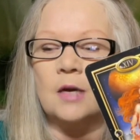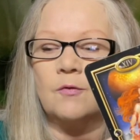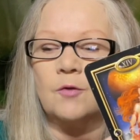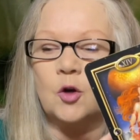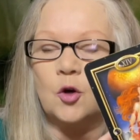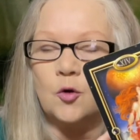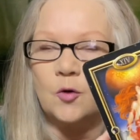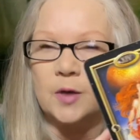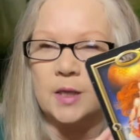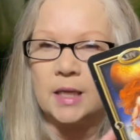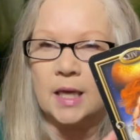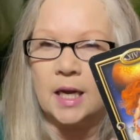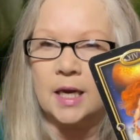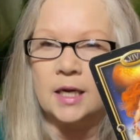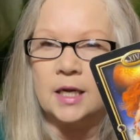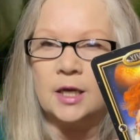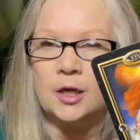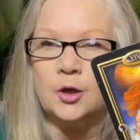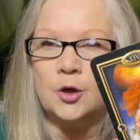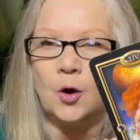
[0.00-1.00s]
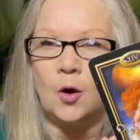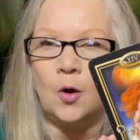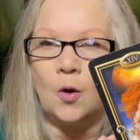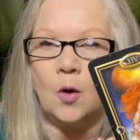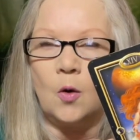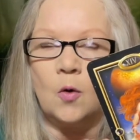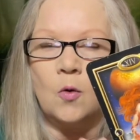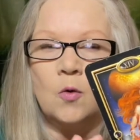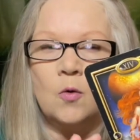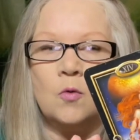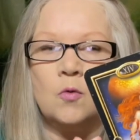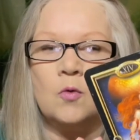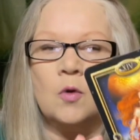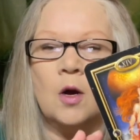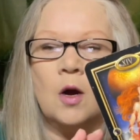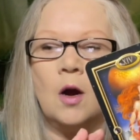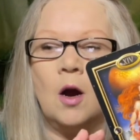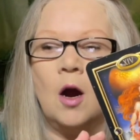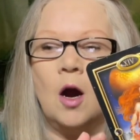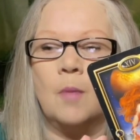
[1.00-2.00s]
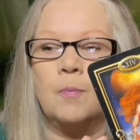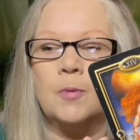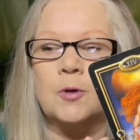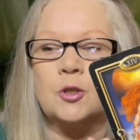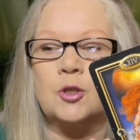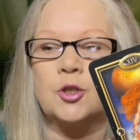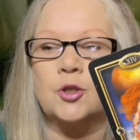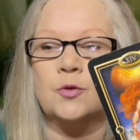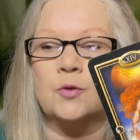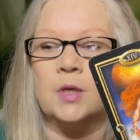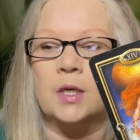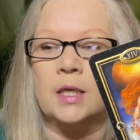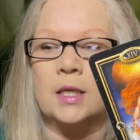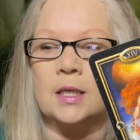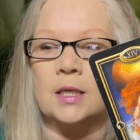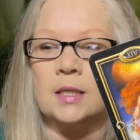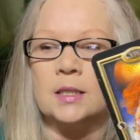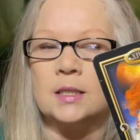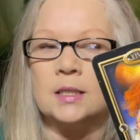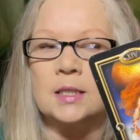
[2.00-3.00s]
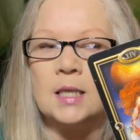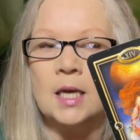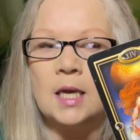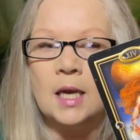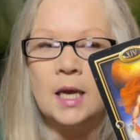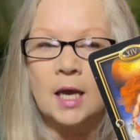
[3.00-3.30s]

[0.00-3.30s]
of creating your own opportunities.